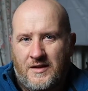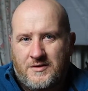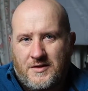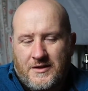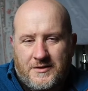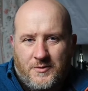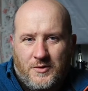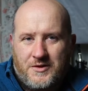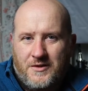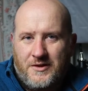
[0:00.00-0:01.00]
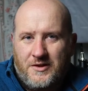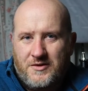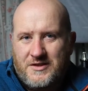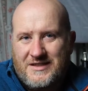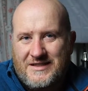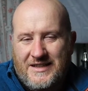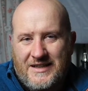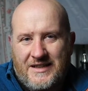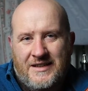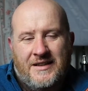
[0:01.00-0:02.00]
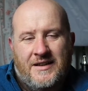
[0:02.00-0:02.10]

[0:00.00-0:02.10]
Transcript: So thanks for watching the video today.